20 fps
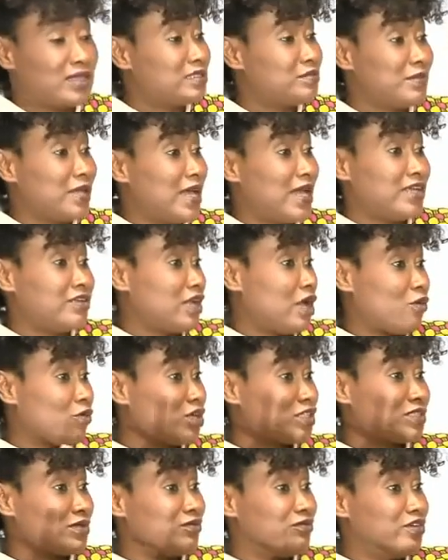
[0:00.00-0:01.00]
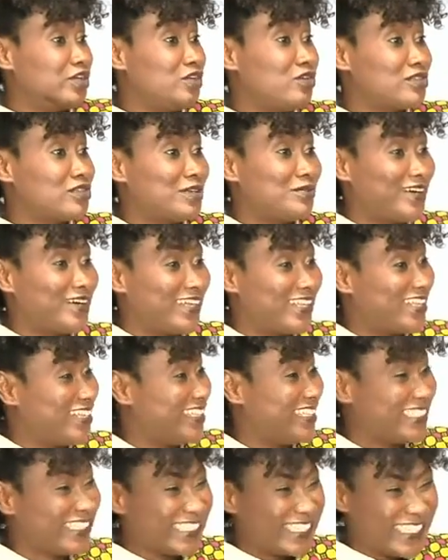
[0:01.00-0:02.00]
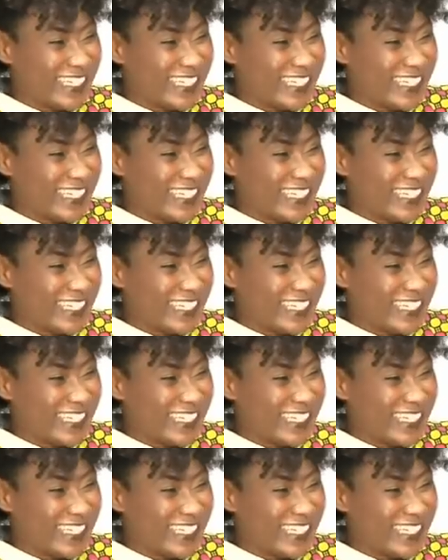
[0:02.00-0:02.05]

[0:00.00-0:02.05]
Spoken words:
Because me, I watch some videos, I'm like,